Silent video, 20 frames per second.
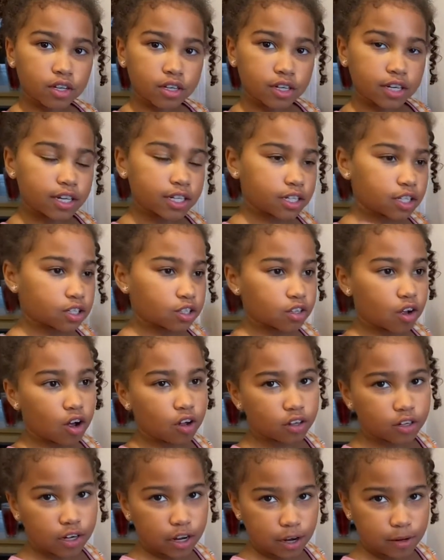it's a
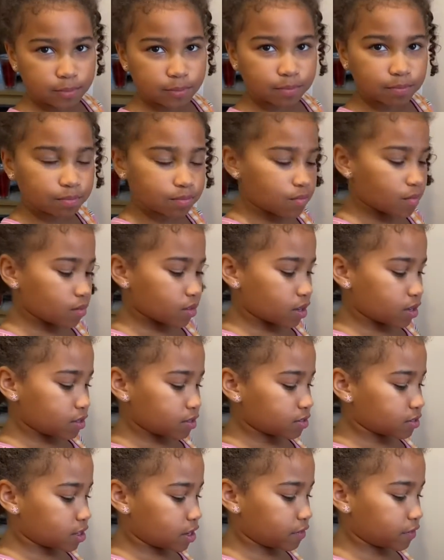solid now.
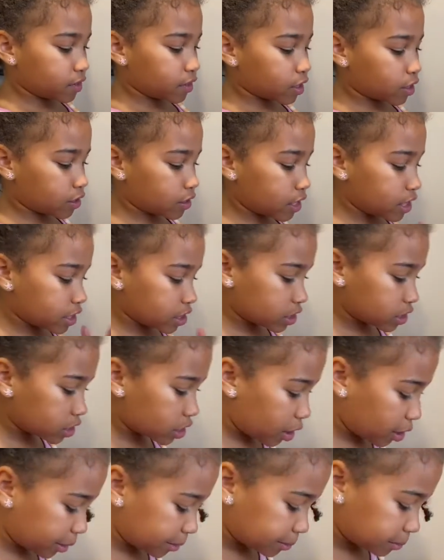So I have a liquid, it's a
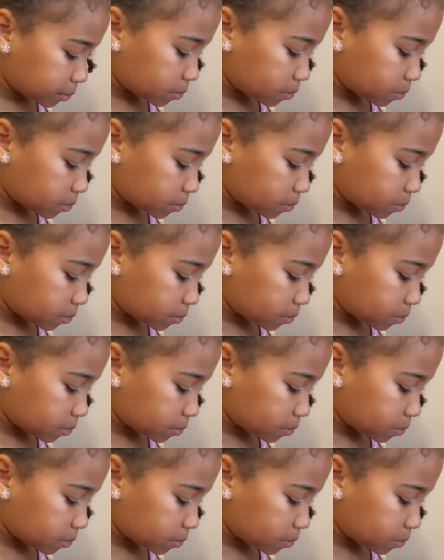solid.